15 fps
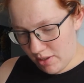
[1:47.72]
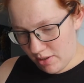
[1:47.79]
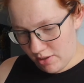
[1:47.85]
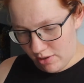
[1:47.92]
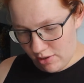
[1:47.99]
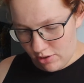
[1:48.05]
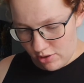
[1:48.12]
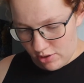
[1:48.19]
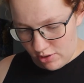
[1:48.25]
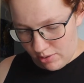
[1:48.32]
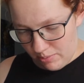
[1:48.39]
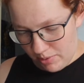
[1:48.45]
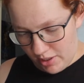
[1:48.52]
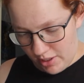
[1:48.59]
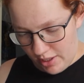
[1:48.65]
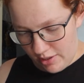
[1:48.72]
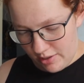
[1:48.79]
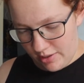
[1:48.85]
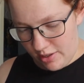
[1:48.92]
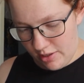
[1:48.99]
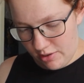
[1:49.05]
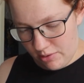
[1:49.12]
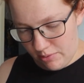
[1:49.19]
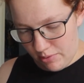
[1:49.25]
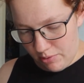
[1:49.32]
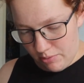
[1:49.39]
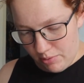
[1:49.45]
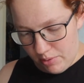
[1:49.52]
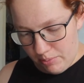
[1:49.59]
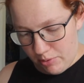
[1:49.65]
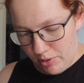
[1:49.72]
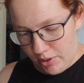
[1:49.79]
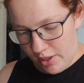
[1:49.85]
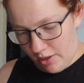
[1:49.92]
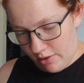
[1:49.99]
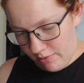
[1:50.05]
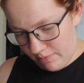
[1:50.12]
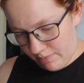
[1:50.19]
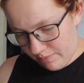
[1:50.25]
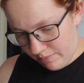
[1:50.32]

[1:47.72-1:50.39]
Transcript: into the, I'm going to get this out so I know what I'm looking at.